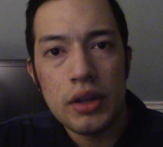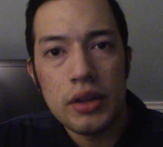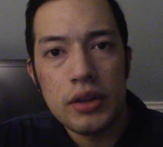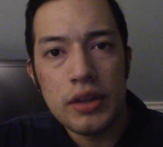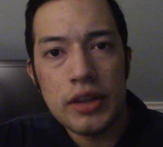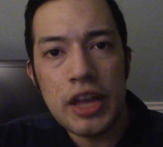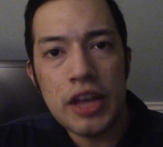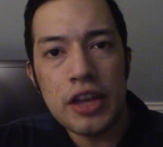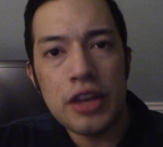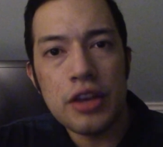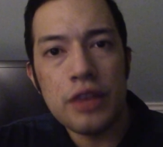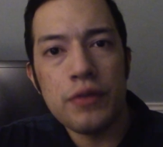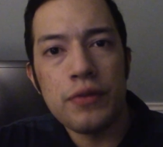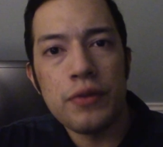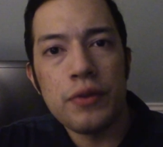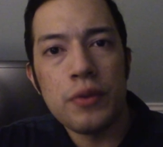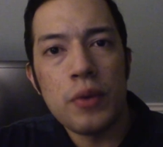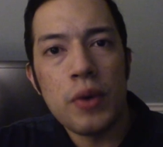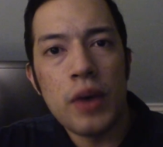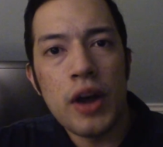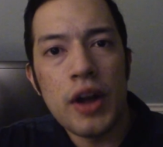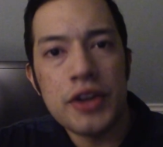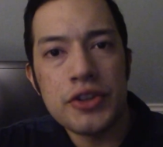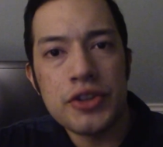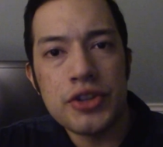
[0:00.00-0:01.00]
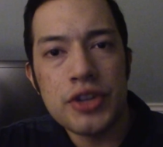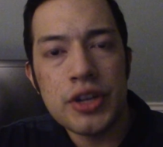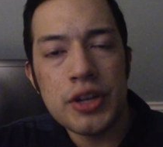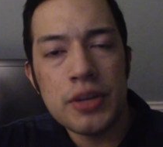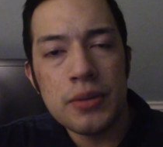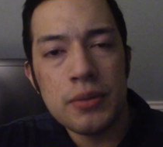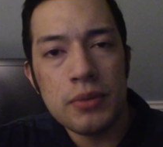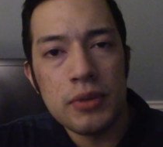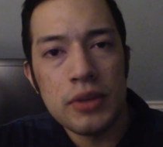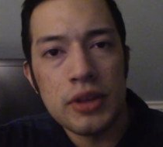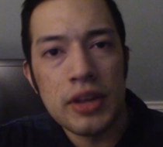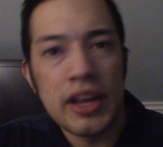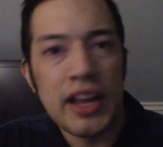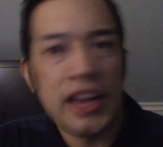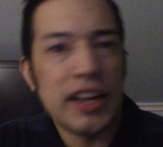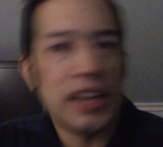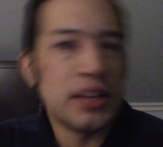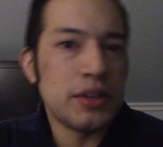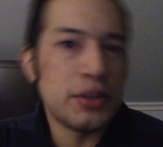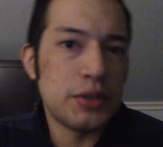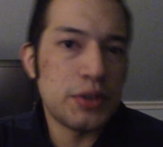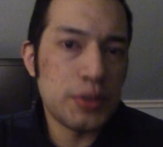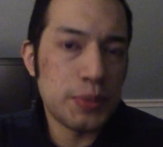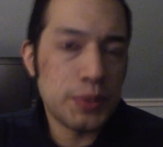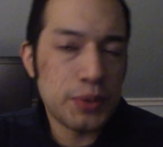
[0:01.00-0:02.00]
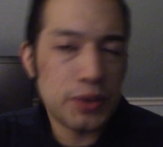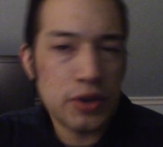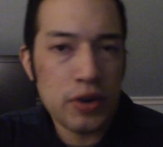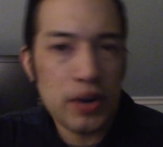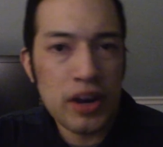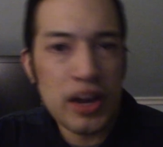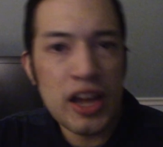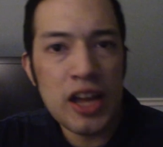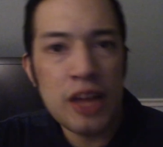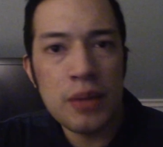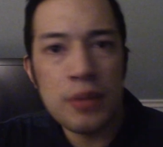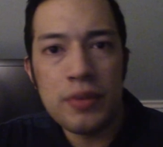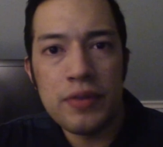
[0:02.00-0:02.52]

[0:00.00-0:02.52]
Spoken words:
Thank you for watching. Like and subscribe